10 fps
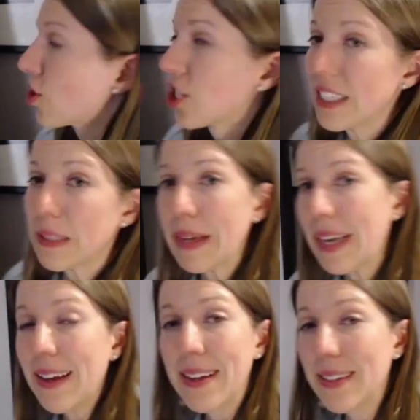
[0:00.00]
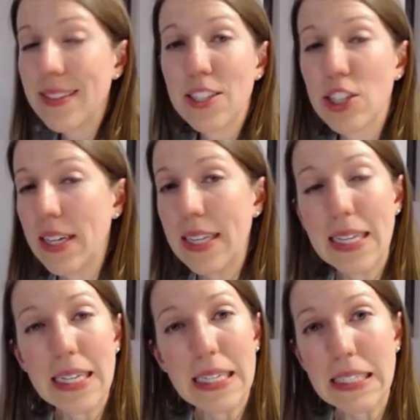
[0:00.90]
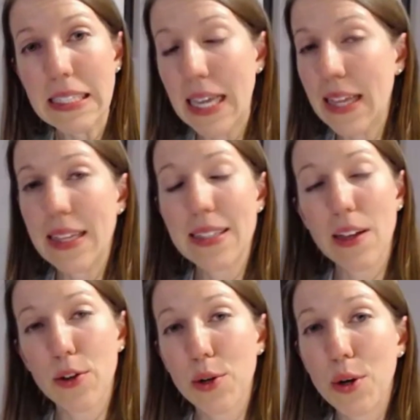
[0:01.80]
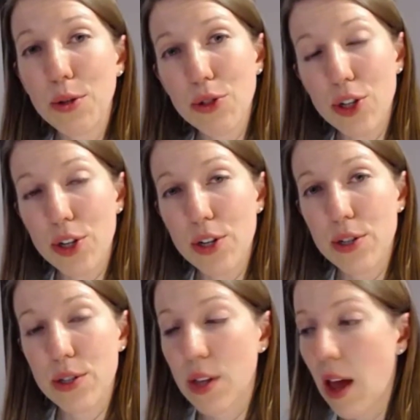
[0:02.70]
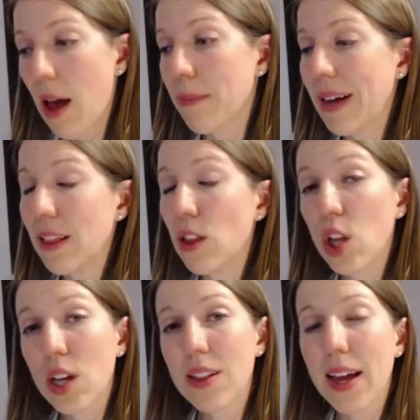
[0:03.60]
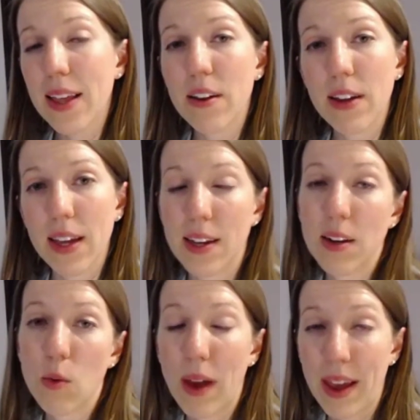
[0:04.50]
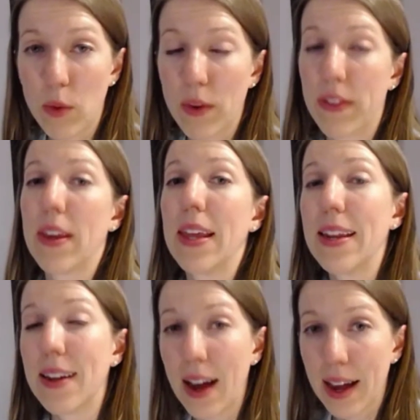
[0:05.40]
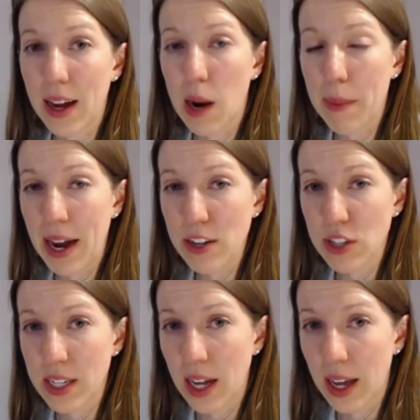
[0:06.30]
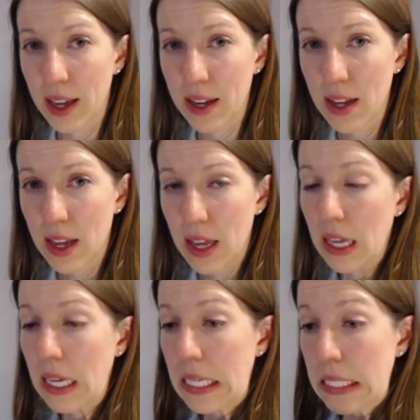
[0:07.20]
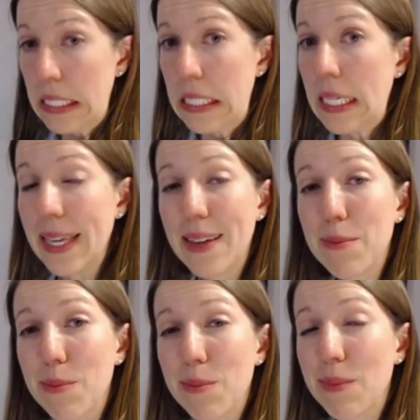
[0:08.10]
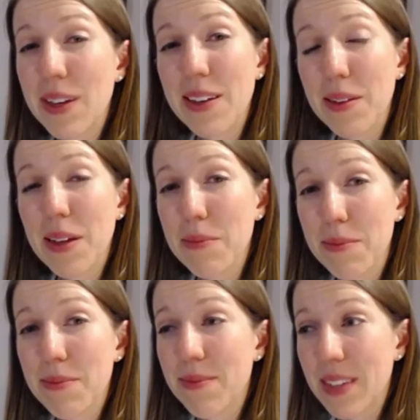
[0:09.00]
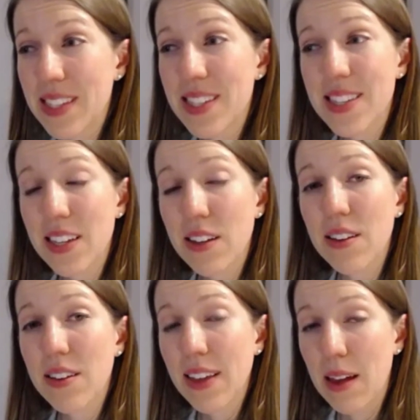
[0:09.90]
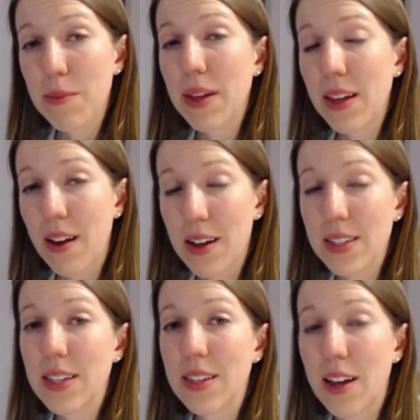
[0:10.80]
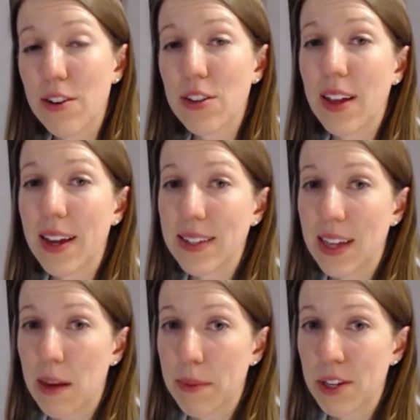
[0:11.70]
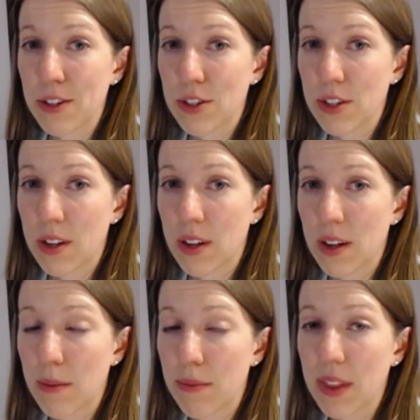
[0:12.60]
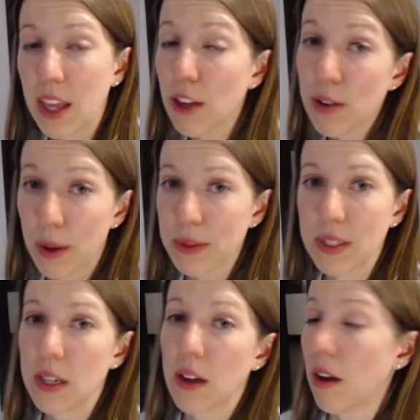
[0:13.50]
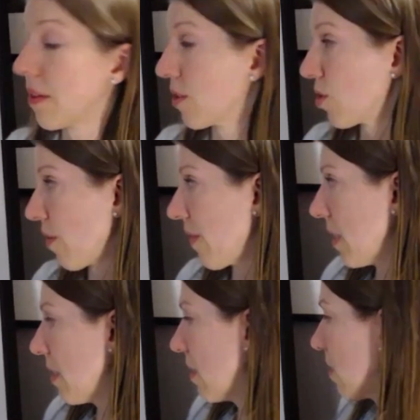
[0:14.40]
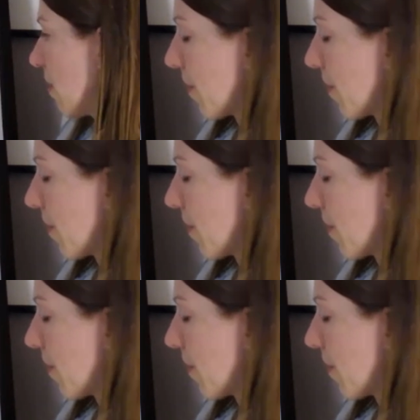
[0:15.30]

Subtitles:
just because the Chinese and these other cultures might look like they're getting away with eating a high carbohydrate diet, it still can be causing underlying damage that you don't see on the surface.